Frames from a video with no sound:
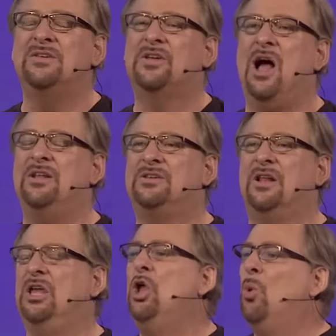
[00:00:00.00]
is
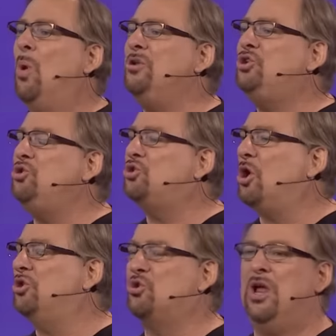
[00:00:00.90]
constantly, once you
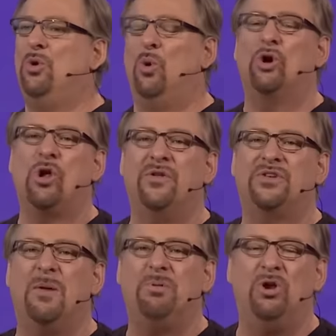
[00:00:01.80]
start trying to work on
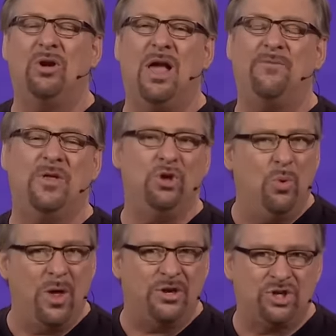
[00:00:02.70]
something in your life that
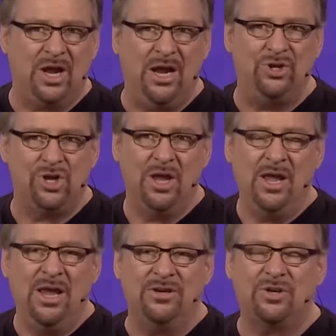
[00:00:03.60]
you want to change,
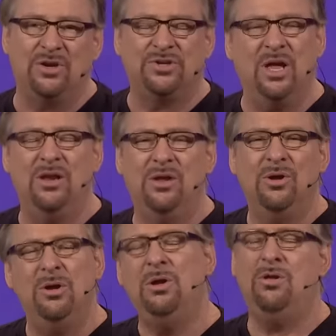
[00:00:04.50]
he starts saying,
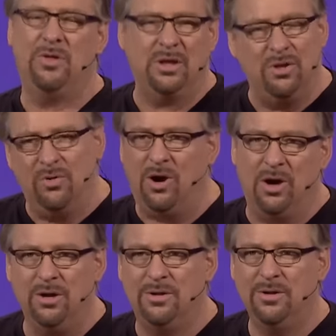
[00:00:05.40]
who do you think you
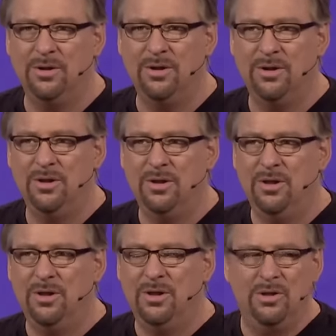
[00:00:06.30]
are?
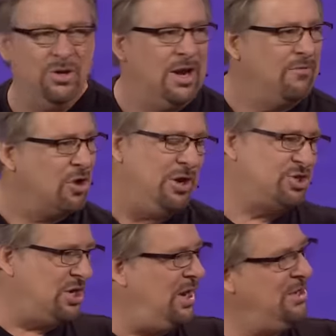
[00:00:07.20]
You're never going to
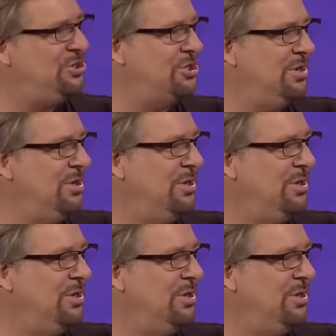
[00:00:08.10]
change.